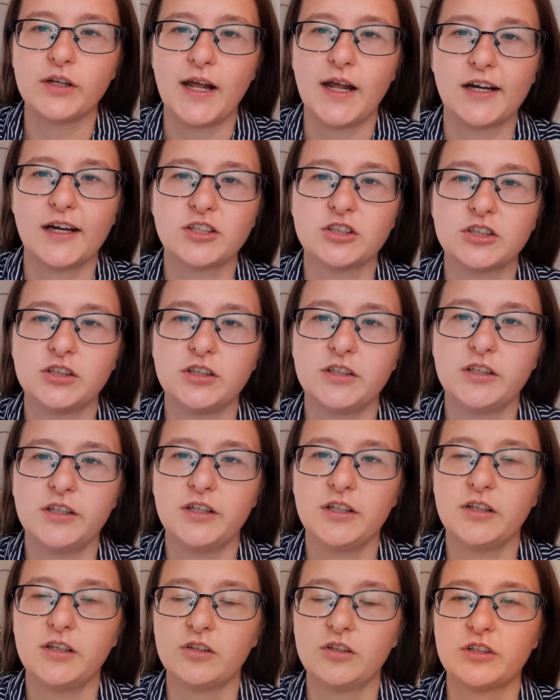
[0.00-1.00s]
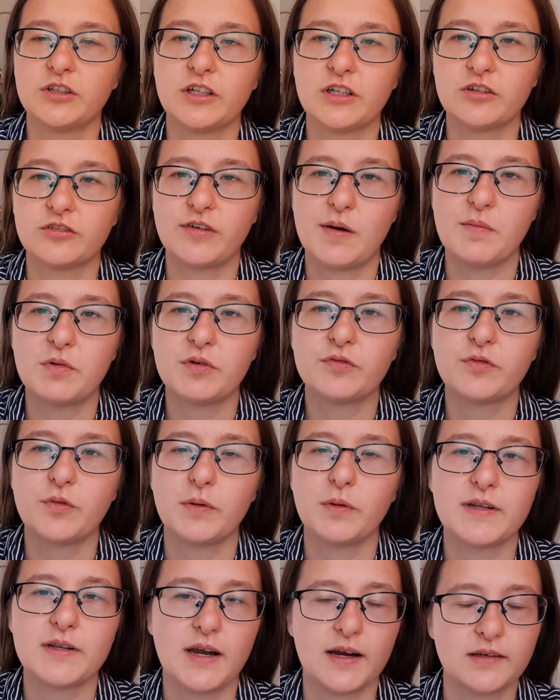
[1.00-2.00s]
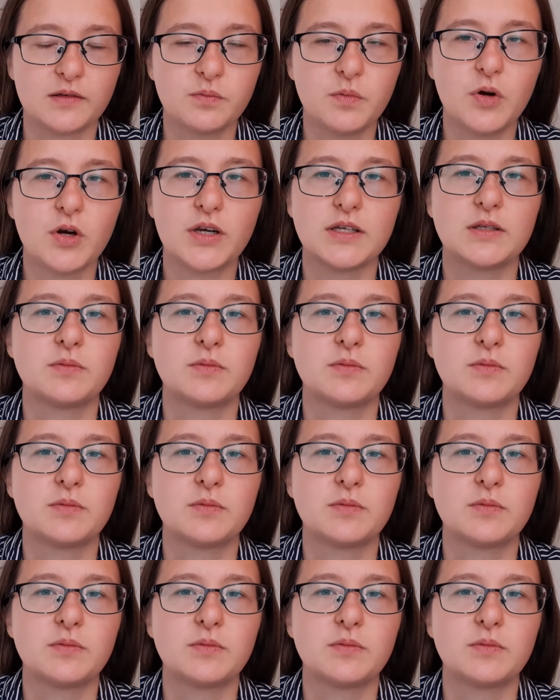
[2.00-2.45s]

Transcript: and actually learning grammar from a textbook,